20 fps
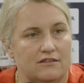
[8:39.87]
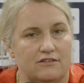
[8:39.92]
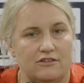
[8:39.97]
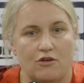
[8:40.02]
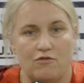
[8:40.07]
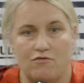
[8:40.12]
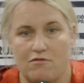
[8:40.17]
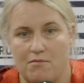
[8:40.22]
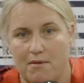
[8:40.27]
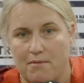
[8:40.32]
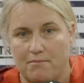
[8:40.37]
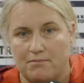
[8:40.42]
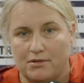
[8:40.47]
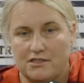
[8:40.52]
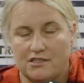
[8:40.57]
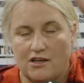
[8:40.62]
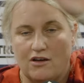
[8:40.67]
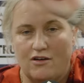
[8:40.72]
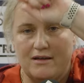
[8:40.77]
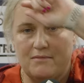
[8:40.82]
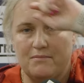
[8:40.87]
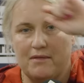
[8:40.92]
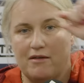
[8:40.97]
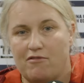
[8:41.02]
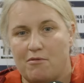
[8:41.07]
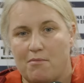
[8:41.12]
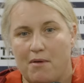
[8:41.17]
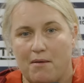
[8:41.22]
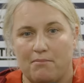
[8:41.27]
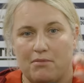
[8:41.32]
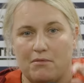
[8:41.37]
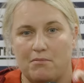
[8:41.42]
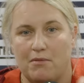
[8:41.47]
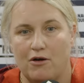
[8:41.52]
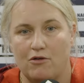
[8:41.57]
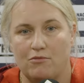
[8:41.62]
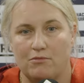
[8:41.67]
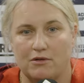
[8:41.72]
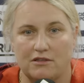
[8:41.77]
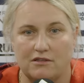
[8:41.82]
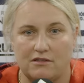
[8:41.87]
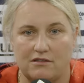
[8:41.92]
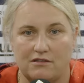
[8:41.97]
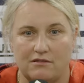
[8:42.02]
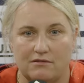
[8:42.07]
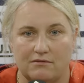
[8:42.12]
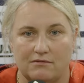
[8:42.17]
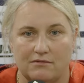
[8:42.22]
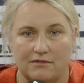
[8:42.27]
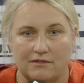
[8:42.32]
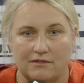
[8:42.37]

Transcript: don't remember time; they remember moments."